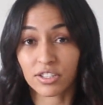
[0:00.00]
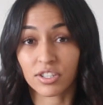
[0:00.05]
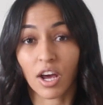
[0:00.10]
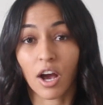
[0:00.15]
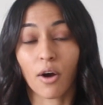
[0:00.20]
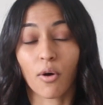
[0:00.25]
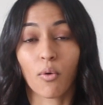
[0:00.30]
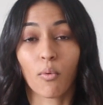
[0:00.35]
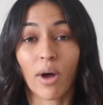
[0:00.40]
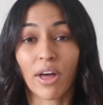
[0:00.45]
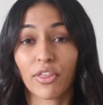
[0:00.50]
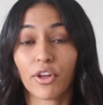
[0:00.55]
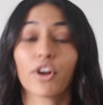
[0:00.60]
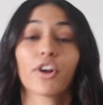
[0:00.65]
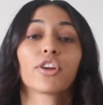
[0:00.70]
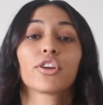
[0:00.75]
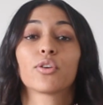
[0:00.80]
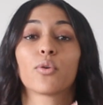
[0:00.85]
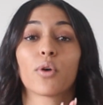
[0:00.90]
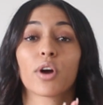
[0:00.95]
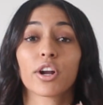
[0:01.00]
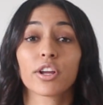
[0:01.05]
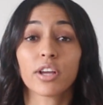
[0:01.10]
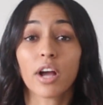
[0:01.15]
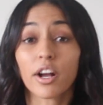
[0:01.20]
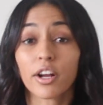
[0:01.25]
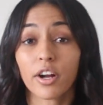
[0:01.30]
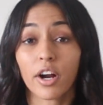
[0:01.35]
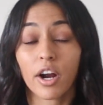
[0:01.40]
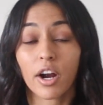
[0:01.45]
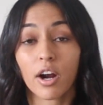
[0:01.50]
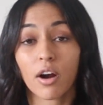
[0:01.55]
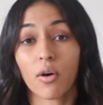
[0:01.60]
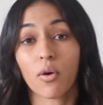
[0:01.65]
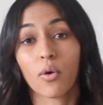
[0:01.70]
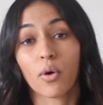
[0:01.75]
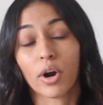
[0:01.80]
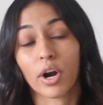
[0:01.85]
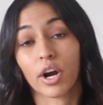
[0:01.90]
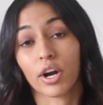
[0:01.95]
So whether you're
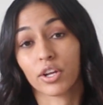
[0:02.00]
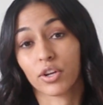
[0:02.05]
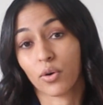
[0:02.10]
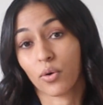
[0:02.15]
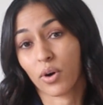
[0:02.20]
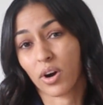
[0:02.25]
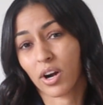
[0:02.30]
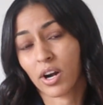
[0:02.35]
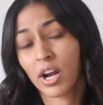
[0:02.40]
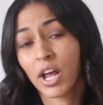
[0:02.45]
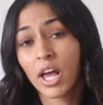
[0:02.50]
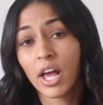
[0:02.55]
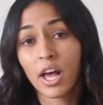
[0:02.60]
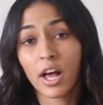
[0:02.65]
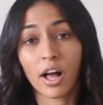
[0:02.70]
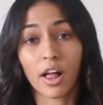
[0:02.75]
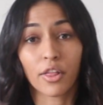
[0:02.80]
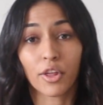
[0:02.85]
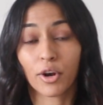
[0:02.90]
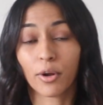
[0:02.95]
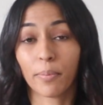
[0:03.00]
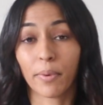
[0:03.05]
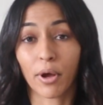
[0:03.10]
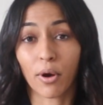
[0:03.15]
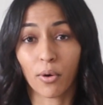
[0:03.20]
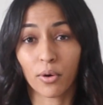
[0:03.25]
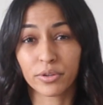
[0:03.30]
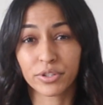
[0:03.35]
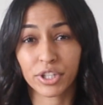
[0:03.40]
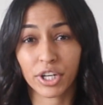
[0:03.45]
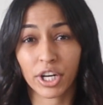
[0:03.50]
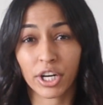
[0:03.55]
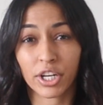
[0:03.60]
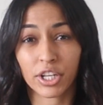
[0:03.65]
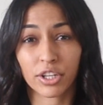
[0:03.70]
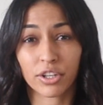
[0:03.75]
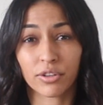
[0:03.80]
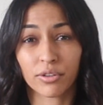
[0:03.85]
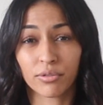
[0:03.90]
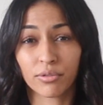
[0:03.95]
younger or you're a little bit
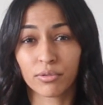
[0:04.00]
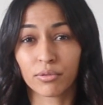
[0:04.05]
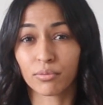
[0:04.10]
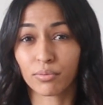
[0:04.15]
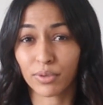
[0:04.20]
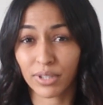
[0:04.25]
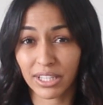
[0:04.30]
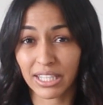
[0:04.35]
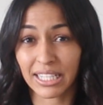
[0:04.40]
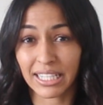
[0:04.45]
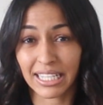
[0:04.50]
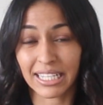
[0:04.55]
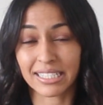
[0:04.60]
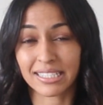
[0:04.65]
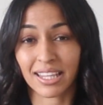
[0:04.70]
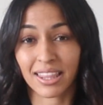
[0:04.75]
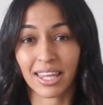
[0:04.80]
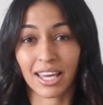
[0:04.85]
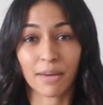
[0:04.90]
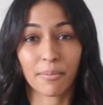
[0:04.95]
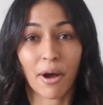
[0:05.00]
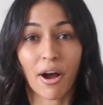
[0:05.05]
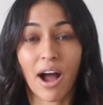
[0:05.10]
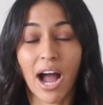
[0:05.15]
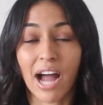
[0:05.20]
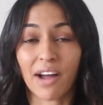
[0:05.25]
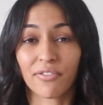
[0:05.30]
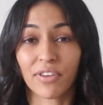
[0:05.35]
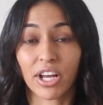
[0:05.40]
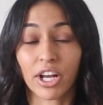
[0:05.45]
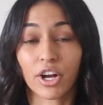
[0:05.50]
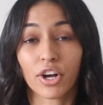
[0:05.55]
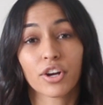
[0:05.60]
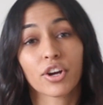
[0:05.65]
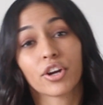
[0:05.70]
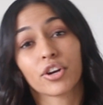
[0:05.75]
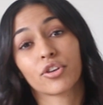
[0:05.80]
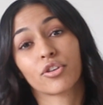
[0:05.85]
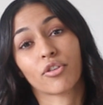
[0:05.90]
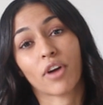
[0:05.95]
older, you really need to think about having
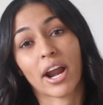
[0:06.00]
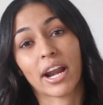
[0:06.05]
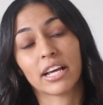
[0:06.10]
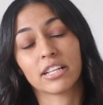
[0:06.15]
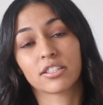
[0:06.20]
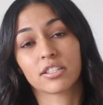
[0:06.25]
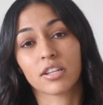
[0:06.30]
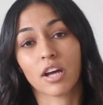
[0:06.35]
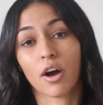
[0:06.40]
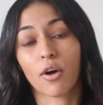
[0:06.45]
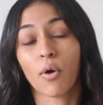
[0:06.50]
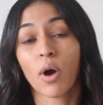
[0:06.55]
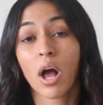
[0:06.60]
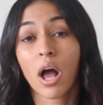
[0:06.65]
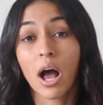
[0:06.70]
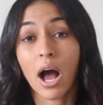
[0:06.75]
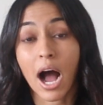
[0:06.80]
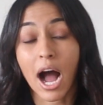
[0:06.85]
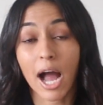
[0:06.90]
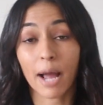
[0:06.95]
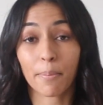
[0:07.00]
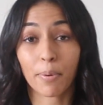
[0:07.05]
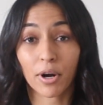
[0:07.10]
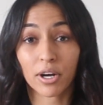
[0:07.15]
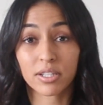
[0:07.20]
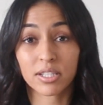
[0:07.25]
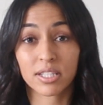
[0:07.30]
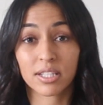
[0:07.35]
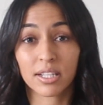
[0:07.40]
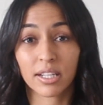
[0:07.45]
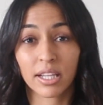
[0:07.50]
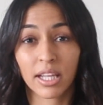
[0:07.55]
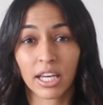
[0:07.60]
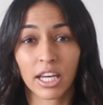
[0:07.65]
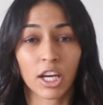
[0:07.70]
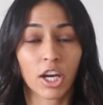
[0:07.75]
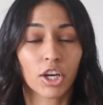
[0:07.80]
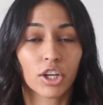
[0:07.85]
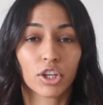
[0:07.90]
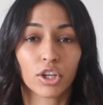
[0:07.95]
good credit. So I
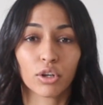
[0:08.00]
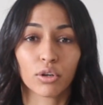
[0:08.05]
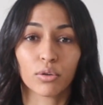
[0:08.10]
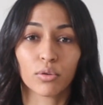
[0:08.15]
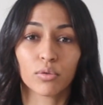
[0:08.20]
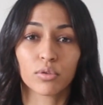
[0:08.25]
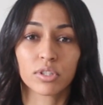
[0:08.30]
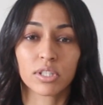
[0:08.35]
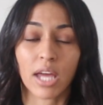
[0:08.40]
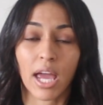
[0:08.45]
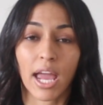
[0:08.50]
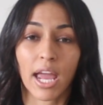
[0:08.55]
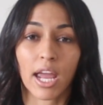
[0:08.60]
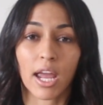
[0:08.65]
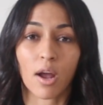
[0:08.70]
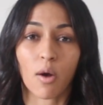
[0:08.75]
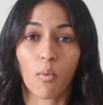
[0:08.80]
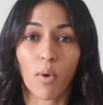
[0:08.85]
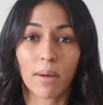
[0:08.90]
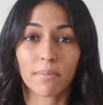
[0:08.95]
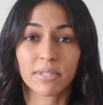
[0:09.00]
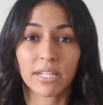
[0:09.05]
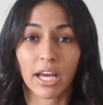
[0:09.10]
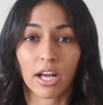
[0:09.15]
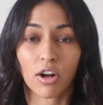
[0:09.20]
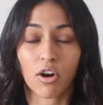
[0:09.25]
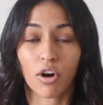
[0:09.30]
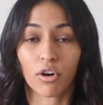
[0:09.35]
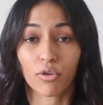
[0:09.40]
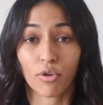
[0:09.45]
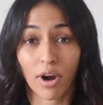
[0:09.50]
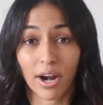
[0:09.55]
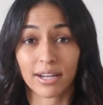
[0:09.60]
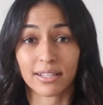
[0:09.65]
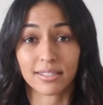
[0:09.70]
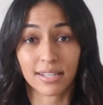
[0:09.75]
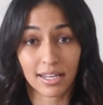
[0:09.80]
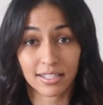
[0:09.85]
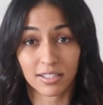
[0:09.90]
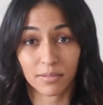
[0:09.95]
personally use a website called
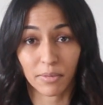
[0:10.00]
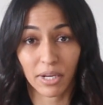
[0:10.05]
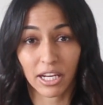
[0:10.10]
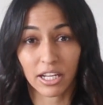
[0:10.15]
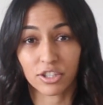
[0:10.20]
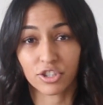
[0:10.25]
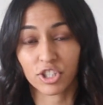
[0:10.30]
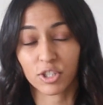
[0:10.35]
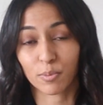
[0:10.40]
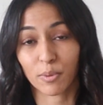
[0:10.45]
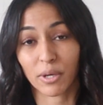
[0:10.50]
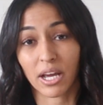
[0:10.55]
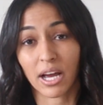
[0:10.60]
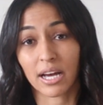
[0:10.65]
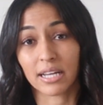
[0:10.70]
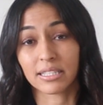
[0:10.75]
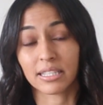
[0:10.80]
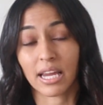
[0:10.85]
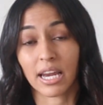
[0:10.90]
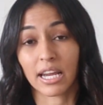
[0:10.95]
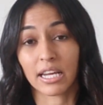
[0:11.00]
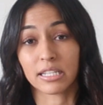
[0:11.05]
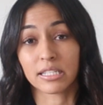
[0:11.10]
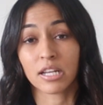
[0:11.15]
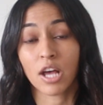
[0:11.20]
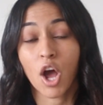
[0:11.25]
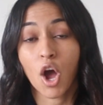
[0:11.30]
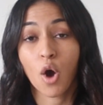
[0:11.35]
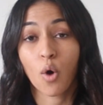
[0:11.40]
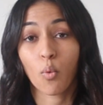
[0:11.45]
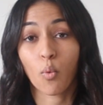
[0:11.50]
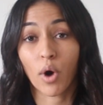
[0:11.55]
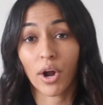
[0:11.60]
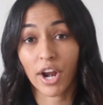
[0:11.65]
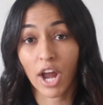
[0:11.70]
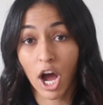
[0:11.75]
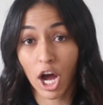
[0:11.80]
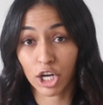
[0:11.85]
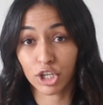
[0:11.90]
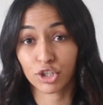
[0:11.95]
Credit Sesame just because it is
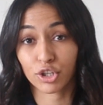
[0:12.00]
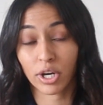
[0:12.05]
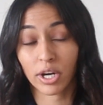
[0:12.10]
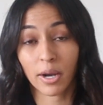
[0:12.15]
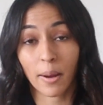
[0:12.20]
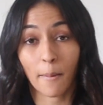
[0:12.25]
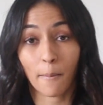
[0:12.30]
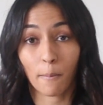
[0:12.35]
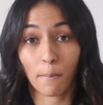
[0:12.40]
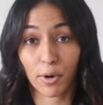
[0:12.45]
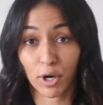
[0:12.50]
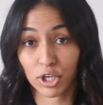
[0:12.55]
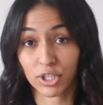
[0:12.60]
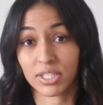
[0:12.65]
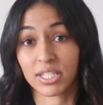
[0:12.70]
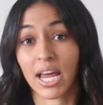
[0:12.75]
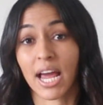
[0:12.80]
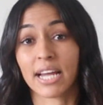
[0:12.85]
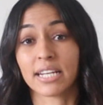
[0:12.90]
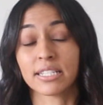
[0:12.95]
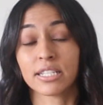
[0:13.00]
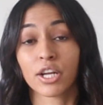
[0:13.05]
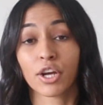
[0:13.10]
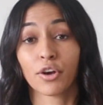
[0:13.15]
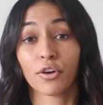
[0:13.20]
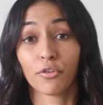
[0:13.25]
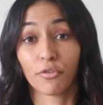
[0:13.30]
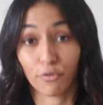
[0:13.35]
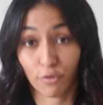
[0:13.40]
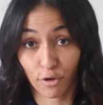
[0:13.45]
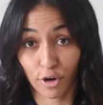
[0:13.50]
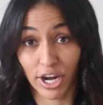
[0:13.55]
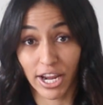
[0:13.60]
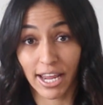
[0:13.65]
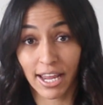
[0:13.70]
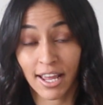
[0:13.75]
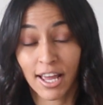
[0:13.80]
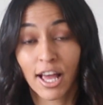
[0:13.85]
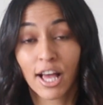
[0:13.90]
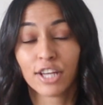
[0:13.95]
one hundred percent
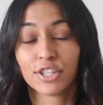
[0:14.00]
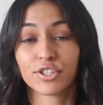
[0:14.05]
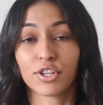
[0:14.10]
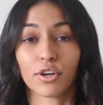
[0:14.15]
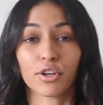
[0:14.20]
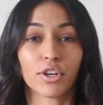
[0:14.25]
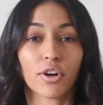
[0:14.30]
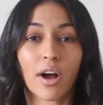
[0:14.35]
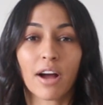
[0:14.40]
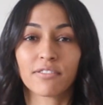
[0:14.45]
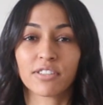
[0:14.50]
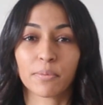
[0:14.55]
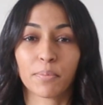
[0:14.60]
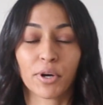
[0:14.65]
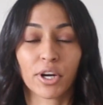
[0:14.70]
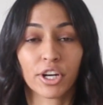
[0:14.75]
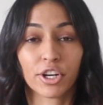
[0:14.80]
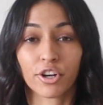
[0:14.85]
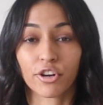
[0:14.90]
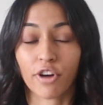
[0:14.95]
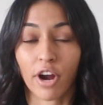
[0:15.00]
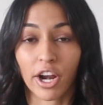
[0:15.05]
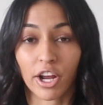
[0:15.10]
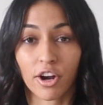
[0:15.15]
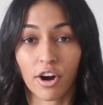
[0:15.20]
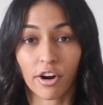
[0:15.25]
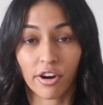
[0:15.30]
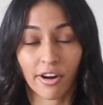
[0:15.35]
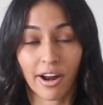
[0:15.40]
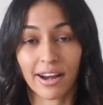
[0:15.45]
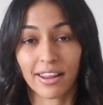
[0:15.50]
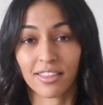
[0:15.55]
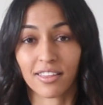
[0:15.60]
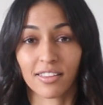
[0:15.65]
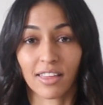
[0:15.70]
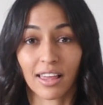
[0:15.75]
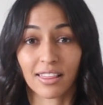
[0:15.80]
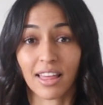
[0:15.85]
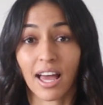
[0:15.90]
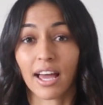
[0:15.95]
free. So you don't have to put in your credit card or
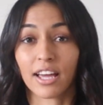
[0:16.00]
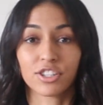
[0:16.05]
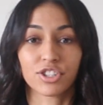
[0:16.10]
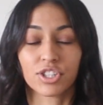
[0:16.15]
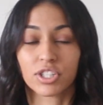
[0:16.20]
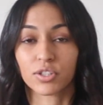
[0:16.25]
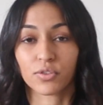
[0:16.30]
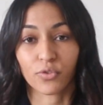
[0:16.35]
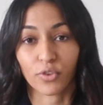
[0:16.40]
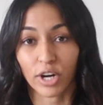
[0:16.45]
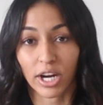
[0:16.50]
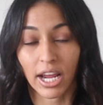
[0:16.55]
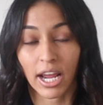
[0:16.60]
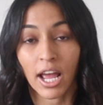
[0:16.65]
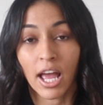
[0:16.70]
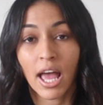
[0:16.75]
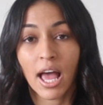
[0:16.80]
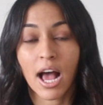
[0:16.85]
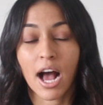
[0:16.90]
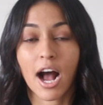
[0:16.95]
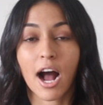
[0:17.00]
anything like that. It's just free.